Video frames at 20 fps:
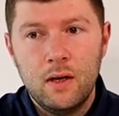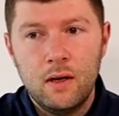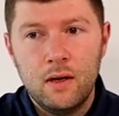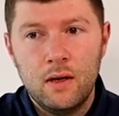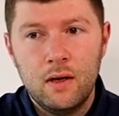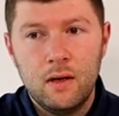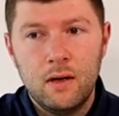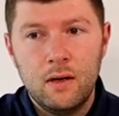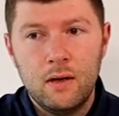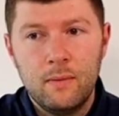
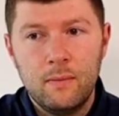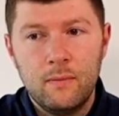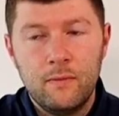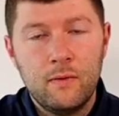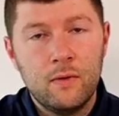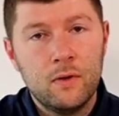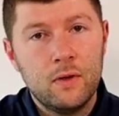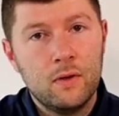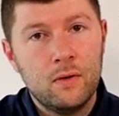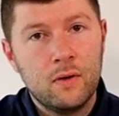um,
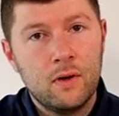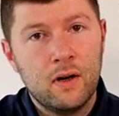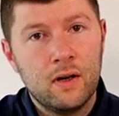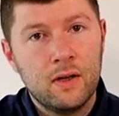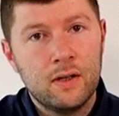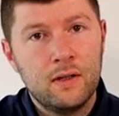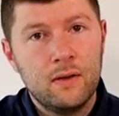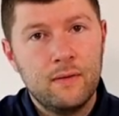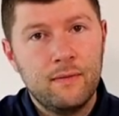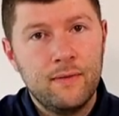for you
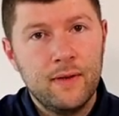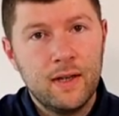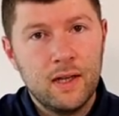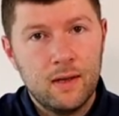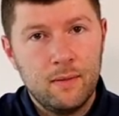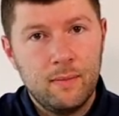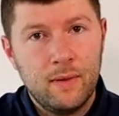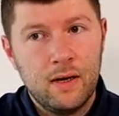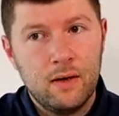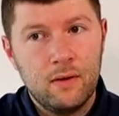guys to
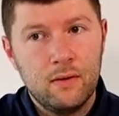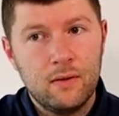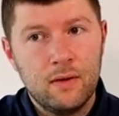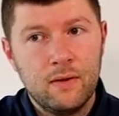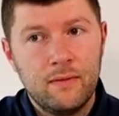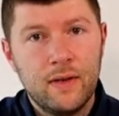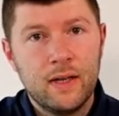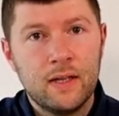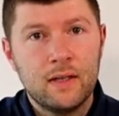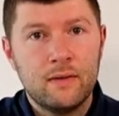think about
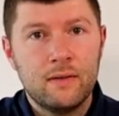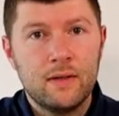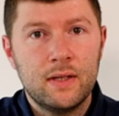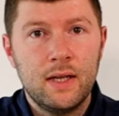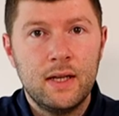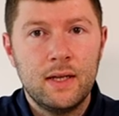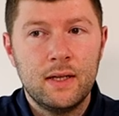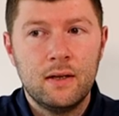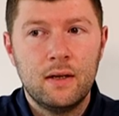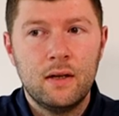the things I've
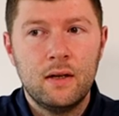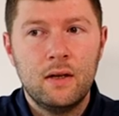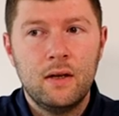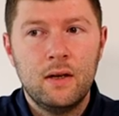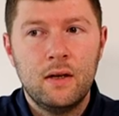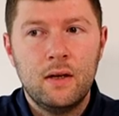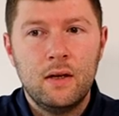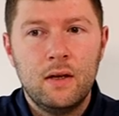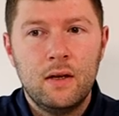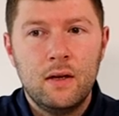said.
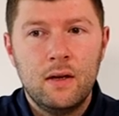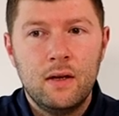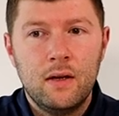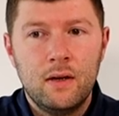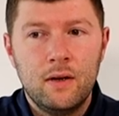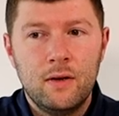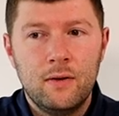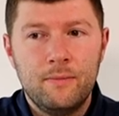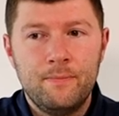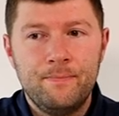
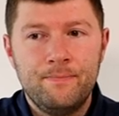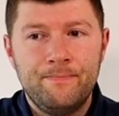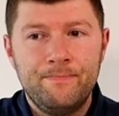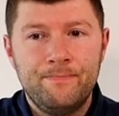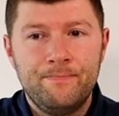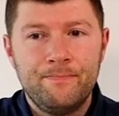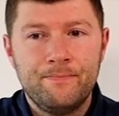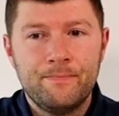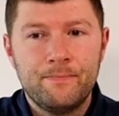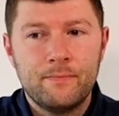Um,
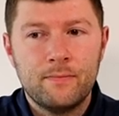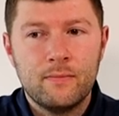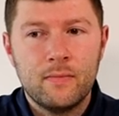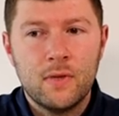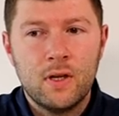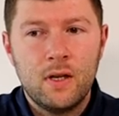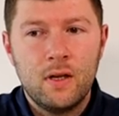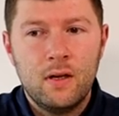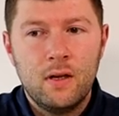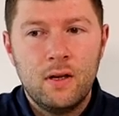
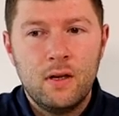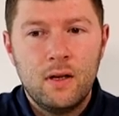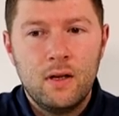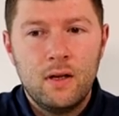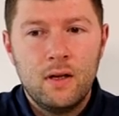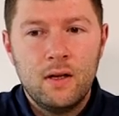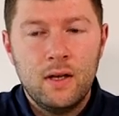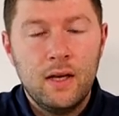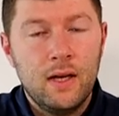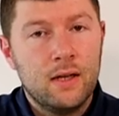
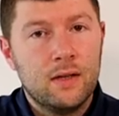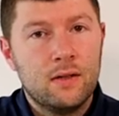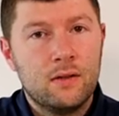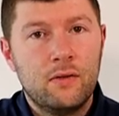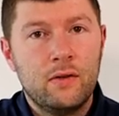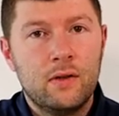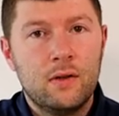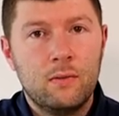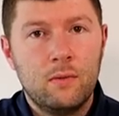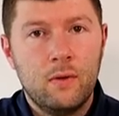yeah,
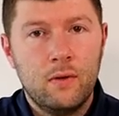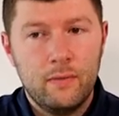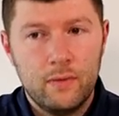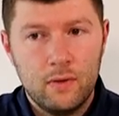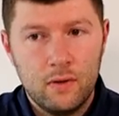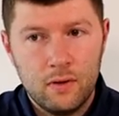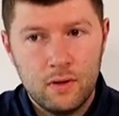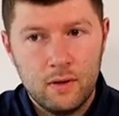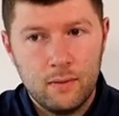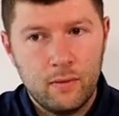sorry to
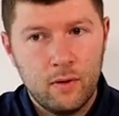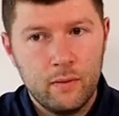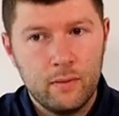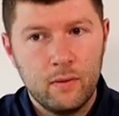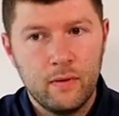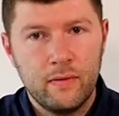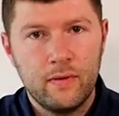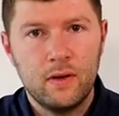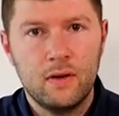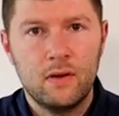waffle on. I'm
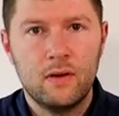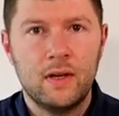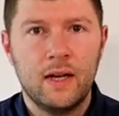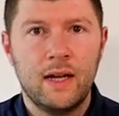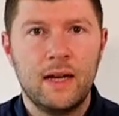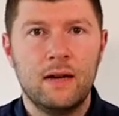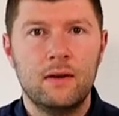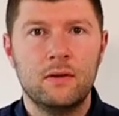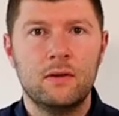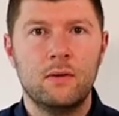probably waffling on
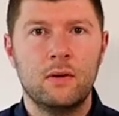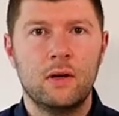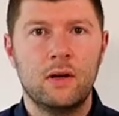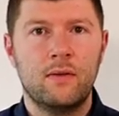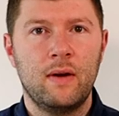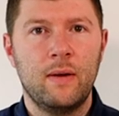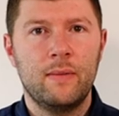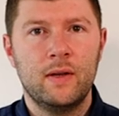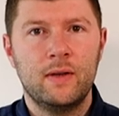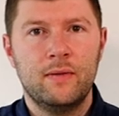now, so I'm
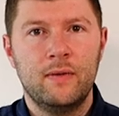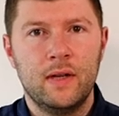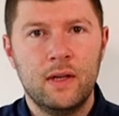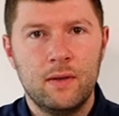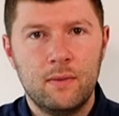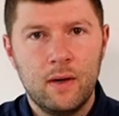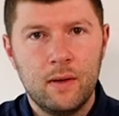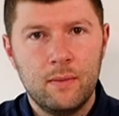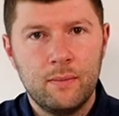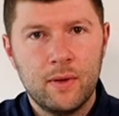going to wrap this
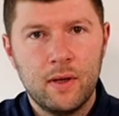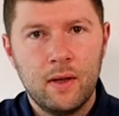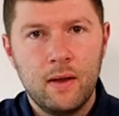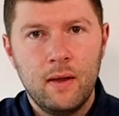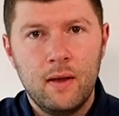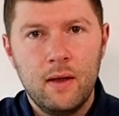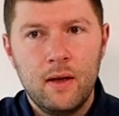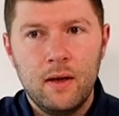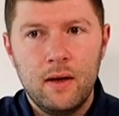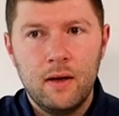video up.
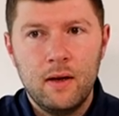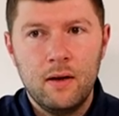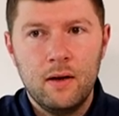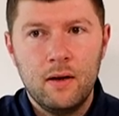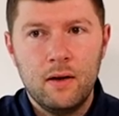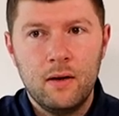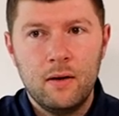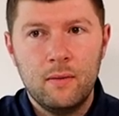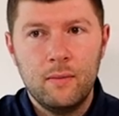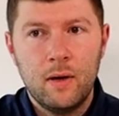
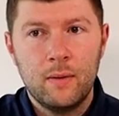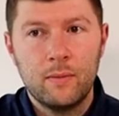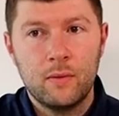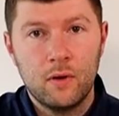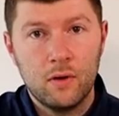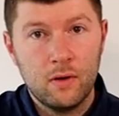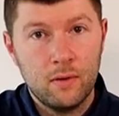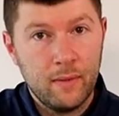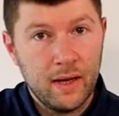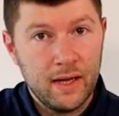Um, I'm
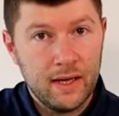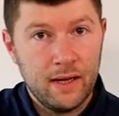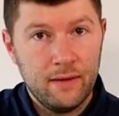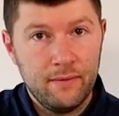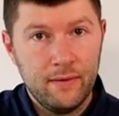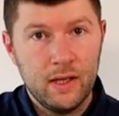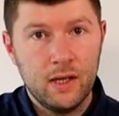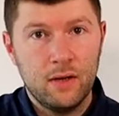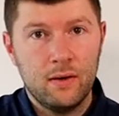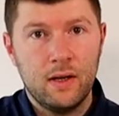going to make
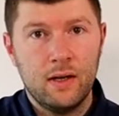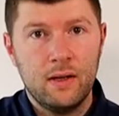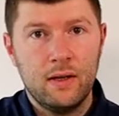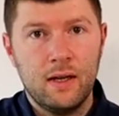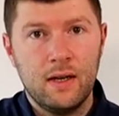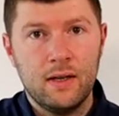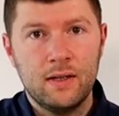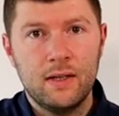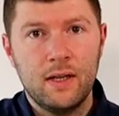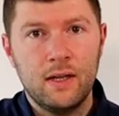that video that,
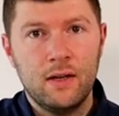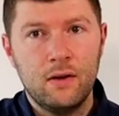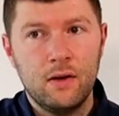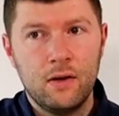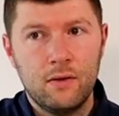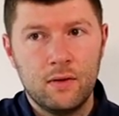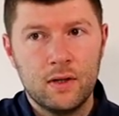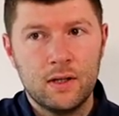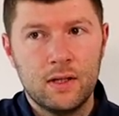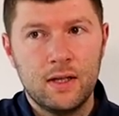that I said
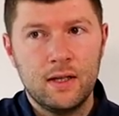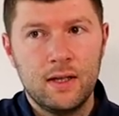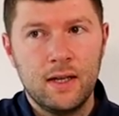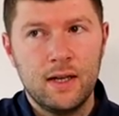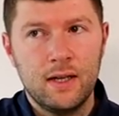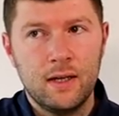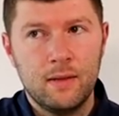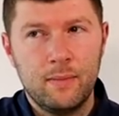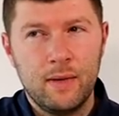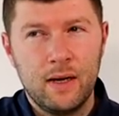earlier on
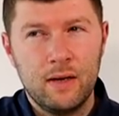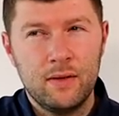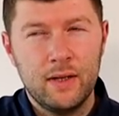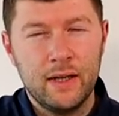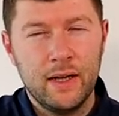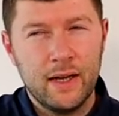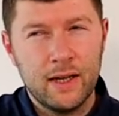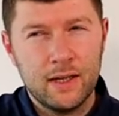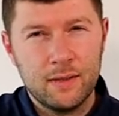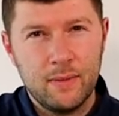today about
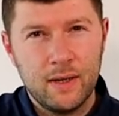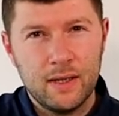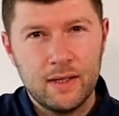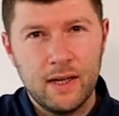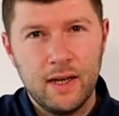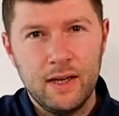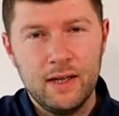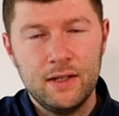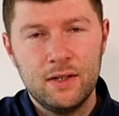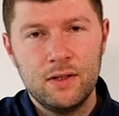the
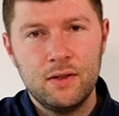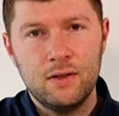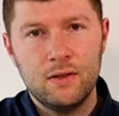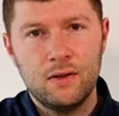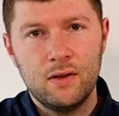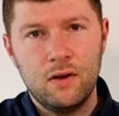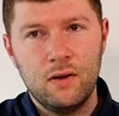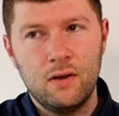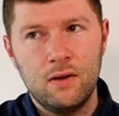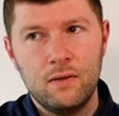
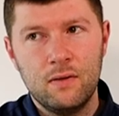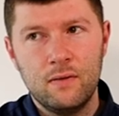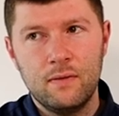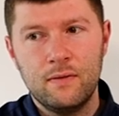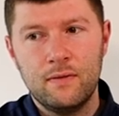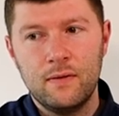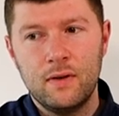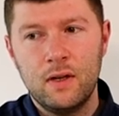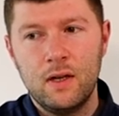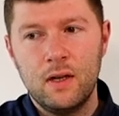expectations
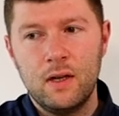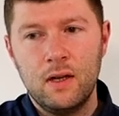of